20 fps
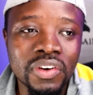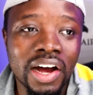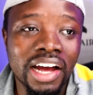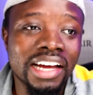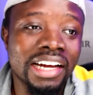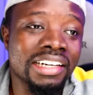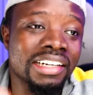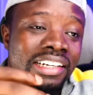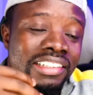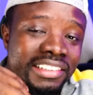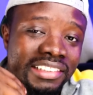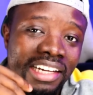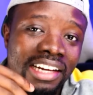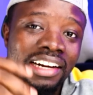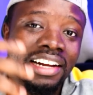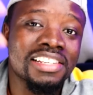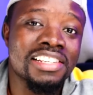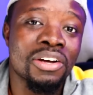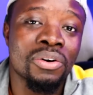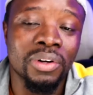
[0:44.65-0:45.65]
I
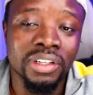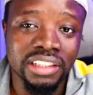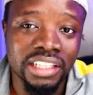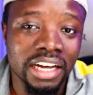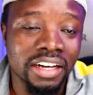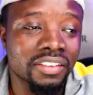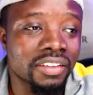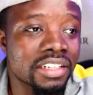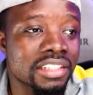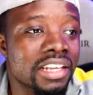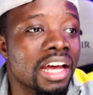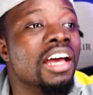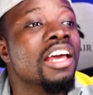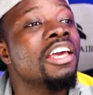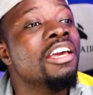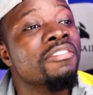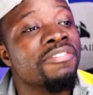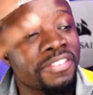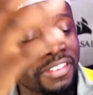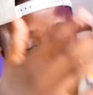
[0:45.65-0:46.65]
understand as a content creator,
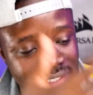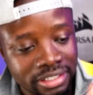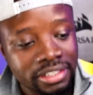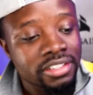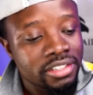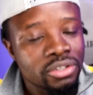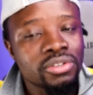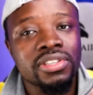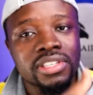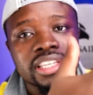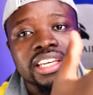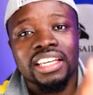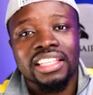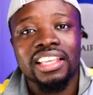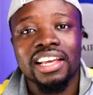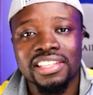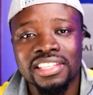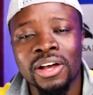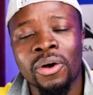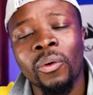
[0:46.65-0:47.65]
if you see it
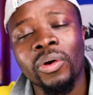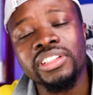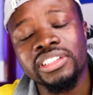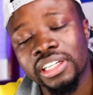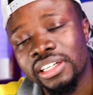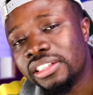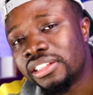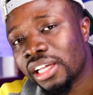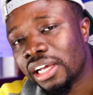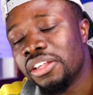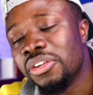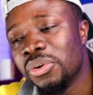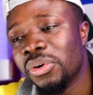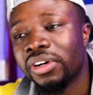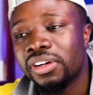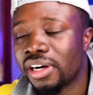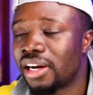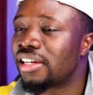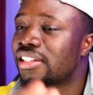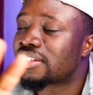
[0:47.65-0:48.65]
as a contenter, you
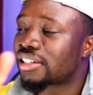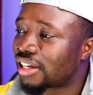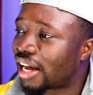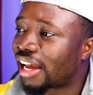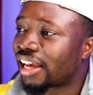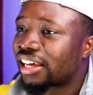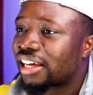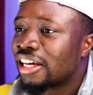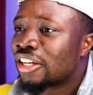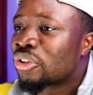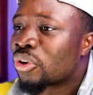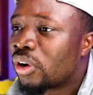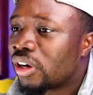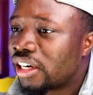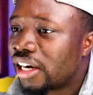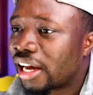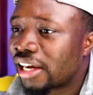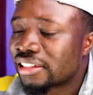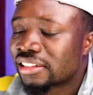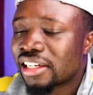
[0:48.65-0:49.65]
create. I get all
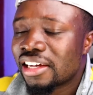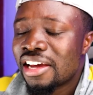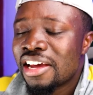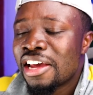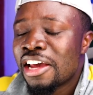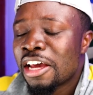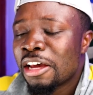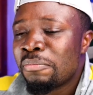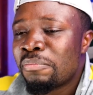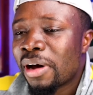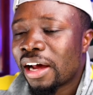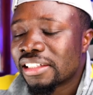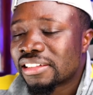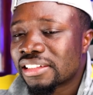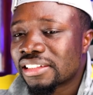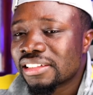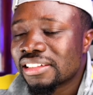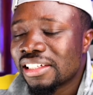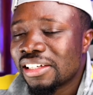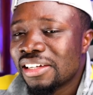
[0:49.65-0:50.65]
that.
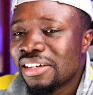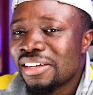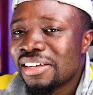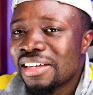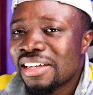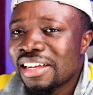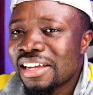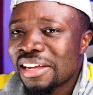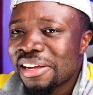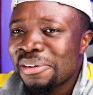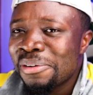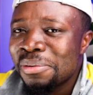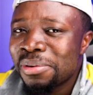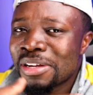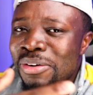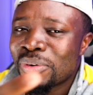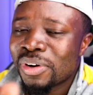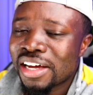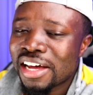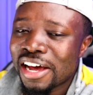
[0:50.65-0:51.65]
But
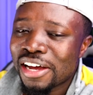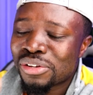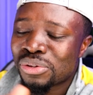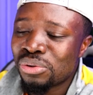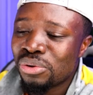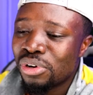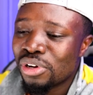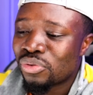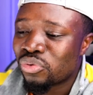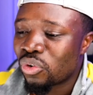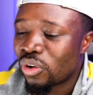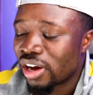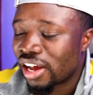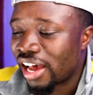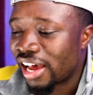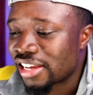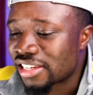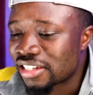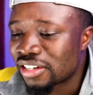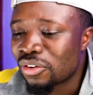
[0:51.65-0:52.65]
in regards to those four
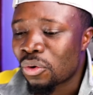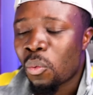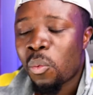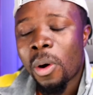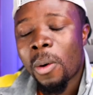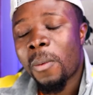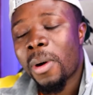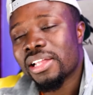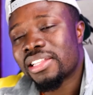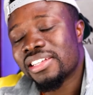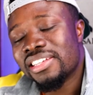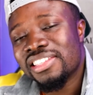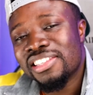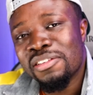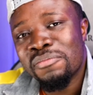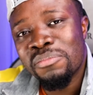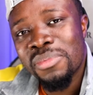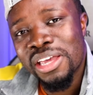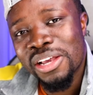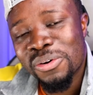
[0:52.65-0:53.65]
guys, what is
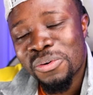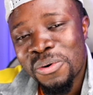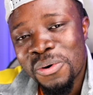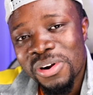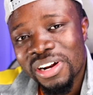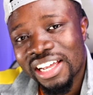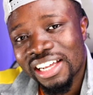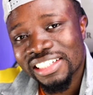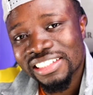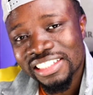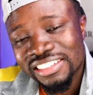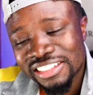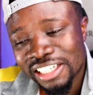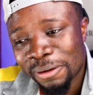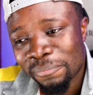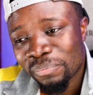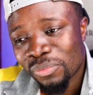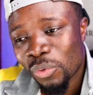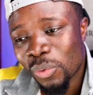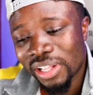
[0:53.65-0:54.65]
the main goal,
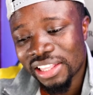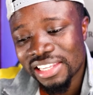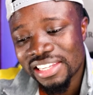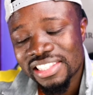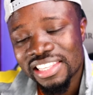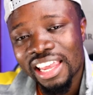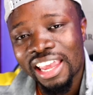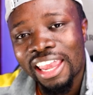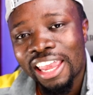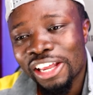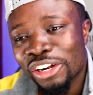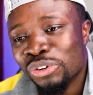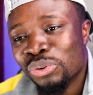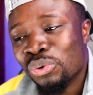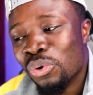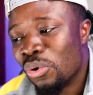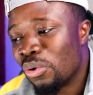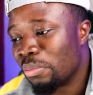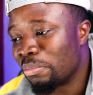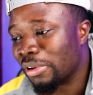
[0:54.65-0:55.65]
Akasa? What is the end
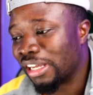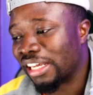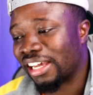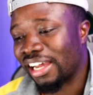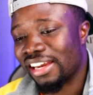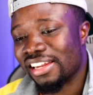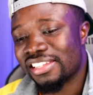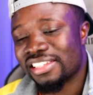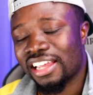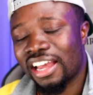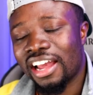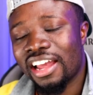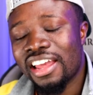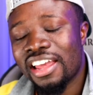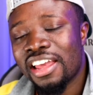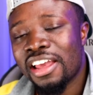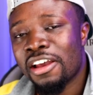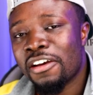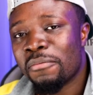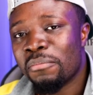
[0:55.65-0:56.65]
goal, Mekanisa?
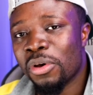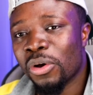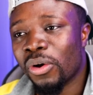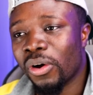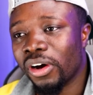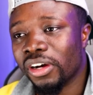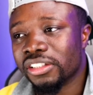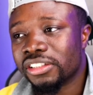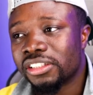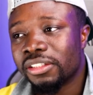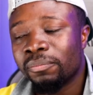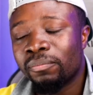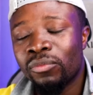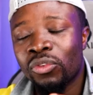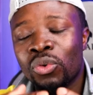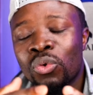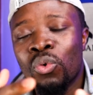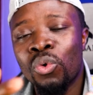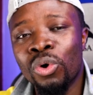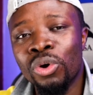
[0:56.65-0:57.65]
Because
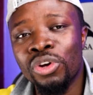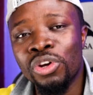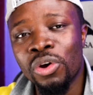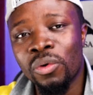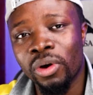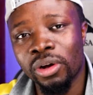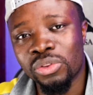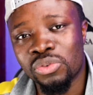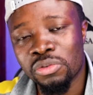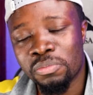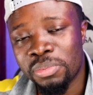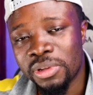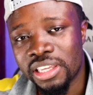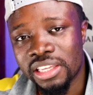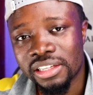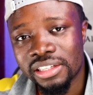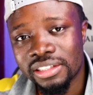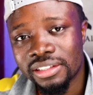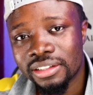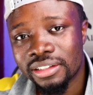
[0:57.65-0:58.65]
who do you want to be?